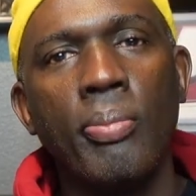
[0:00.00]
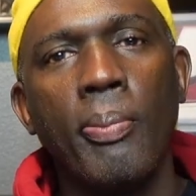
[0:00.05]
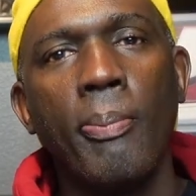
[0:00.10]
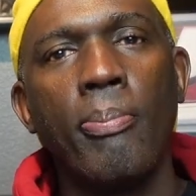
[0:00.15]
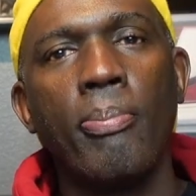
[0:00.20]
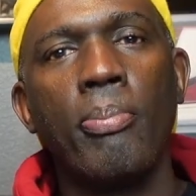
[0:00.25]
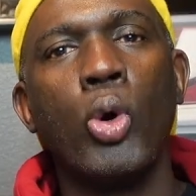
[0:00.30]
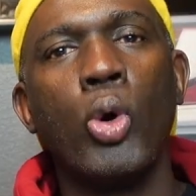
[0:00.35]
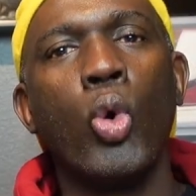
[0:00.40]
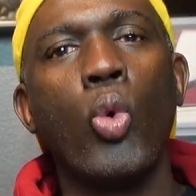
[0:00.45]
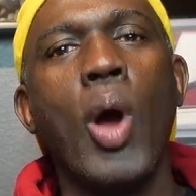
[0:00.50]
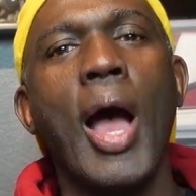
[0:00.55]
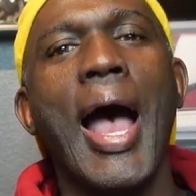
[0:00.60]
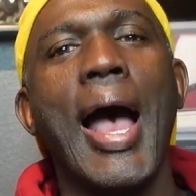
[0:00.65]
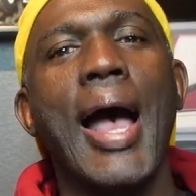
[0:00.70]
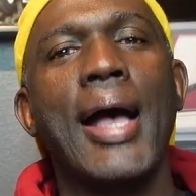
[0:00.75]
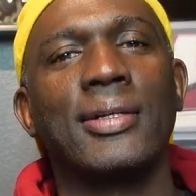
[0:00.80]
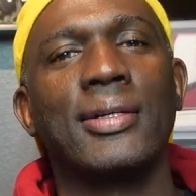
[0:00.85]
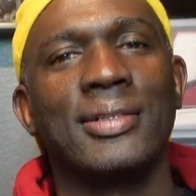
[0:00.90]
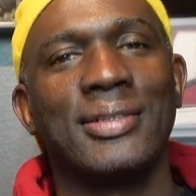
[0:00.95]
Moi.
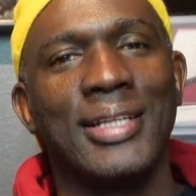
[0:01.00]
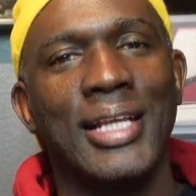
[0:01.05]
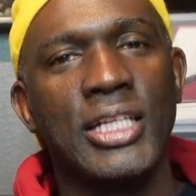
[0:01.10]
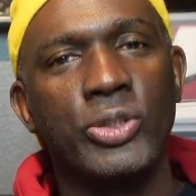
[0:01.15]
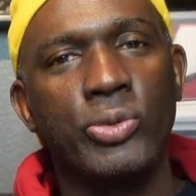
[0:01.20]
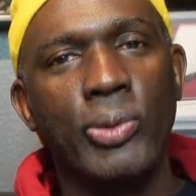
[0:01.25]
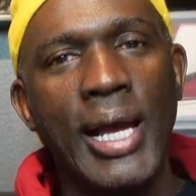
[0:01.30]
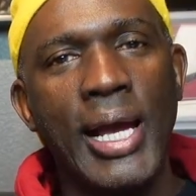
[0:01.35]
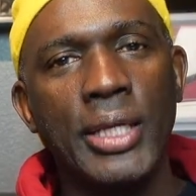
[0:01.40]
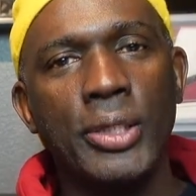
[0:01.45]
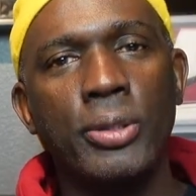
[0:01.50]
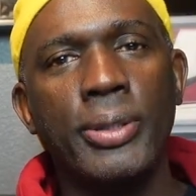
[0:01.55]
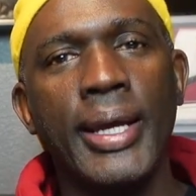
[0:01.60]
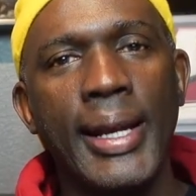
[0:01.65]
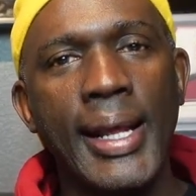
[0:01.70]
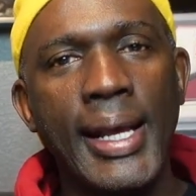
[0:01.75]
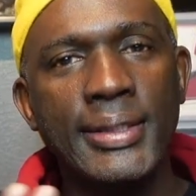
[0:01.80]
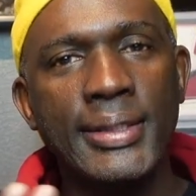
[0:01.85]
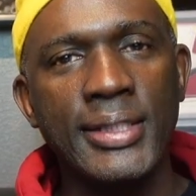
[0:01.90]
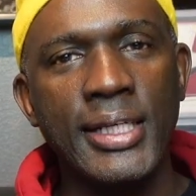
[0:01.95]
That's right, you get
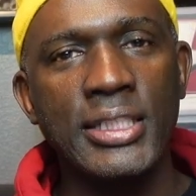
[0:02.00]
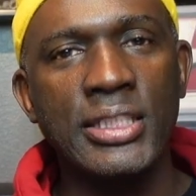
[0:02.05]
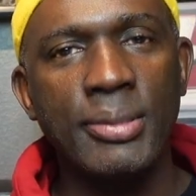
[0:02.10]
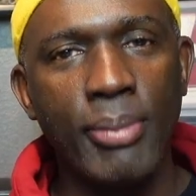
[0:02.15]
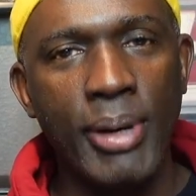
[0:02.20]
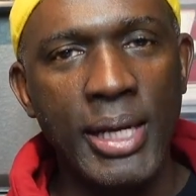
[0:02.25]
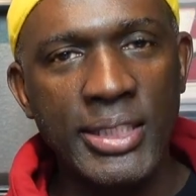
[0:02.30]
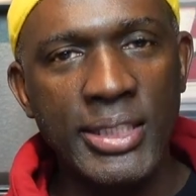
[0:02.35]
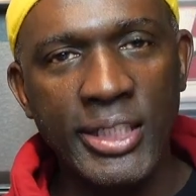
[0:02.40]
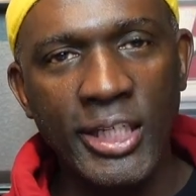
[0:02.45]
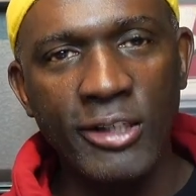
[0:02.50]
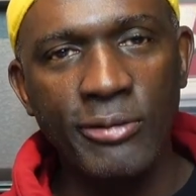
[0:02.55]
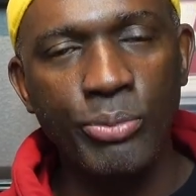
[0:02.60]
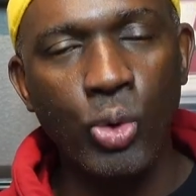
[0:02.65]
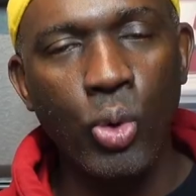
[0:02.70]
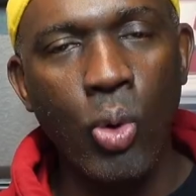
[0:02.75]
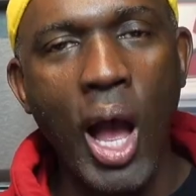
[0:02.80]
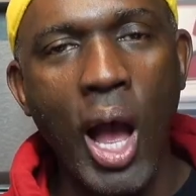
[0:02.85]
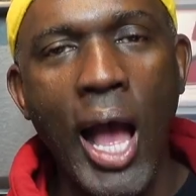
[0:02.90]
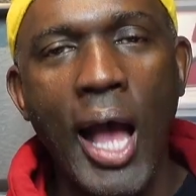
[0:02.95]
access to myself,
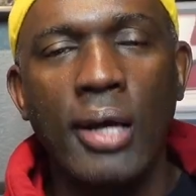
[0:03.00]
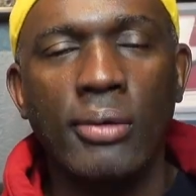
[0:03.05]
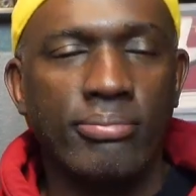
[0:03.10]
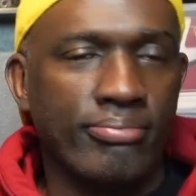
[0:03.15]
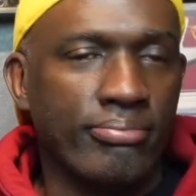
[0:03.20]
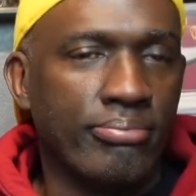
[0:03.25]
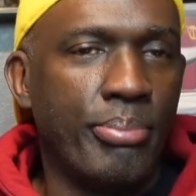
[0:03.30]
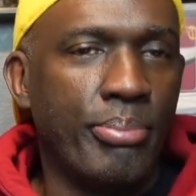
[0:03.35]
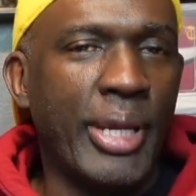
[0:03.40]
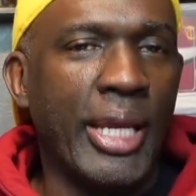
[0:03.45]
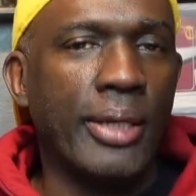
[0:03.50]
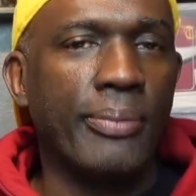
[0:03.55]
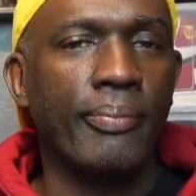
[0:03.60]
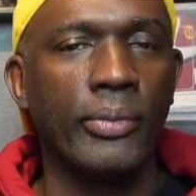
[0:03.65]
moi, me.